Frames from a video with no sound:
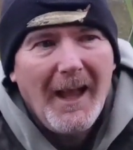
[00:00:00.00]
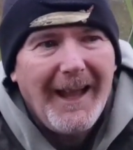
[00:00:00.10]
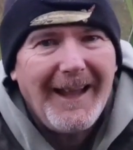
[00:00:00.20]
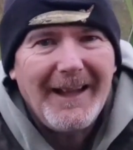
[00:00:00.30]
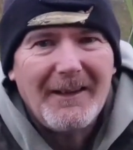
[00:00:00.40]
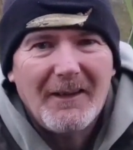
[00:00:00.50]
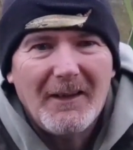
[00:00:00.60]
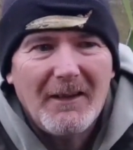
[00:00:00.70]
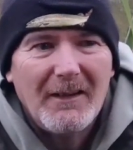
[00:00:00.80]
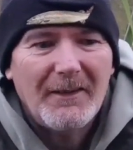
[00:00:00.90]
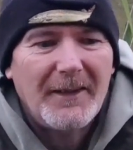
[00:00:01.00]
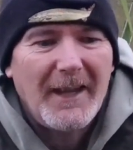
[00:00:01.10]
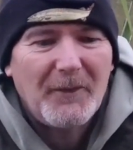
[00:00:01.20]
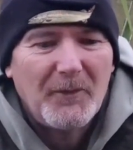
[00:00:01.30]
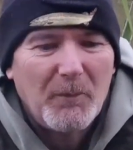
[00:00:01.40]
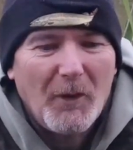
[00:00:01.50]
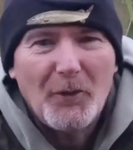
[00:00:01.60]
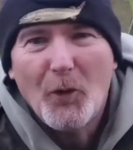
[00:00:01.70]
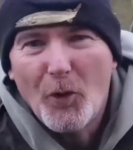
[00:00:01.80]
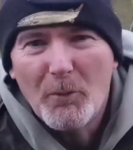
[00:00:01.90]
And so that's what I
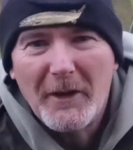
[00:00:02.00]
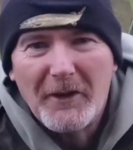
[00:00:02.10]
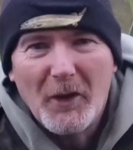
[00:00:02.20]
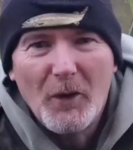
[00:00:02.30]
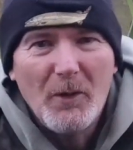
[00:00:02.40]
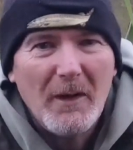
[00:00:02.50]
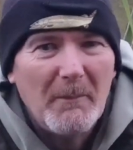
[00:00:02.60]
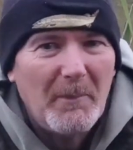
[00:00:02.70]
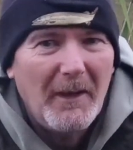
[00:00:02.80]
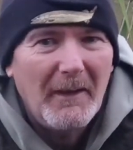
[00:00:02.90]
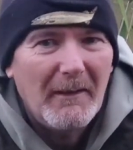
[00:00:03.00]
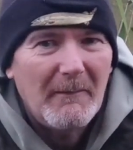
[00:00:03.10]
normally do, but